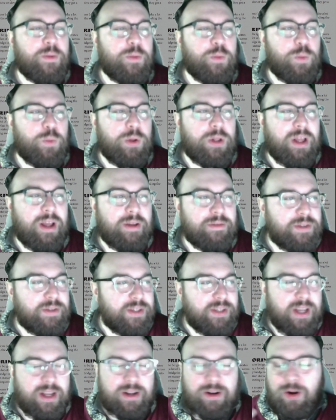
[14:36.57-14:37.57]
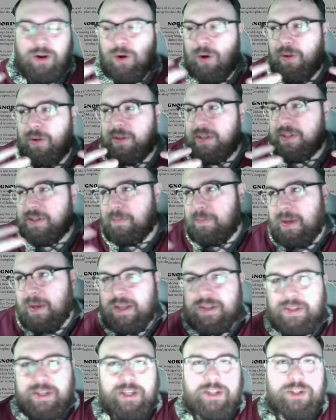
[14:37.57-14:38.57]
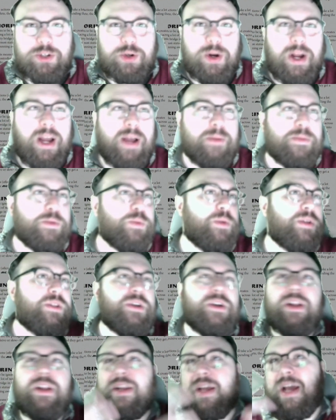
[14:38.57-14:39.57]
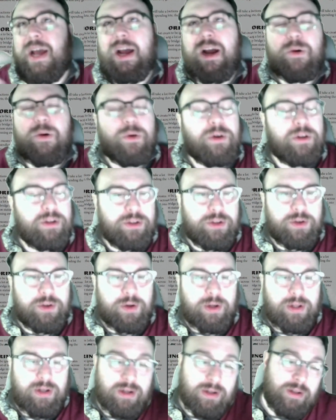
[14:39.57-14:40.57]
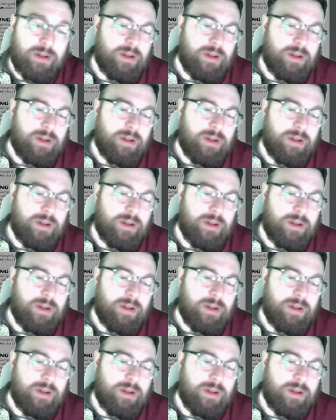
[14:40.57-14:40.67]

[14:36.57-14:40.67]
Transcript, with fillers: We'll have set all these amazing traps. We took an hour to do it.